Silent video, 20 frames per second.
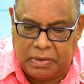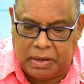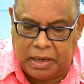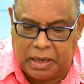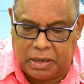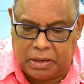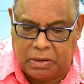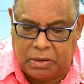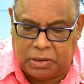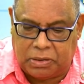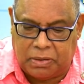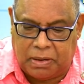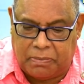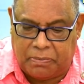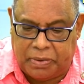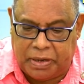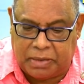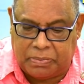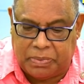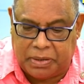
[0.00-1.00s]
We gotta go to a
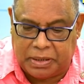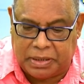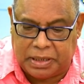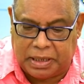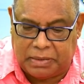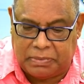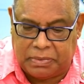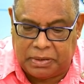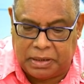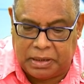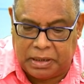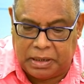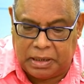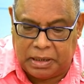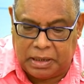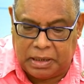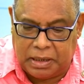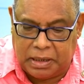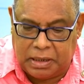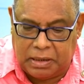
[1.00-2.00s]
break big time.
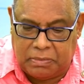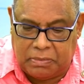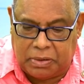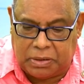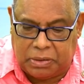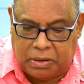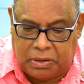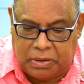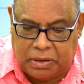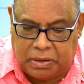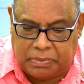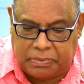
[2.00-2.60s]
But hurry up.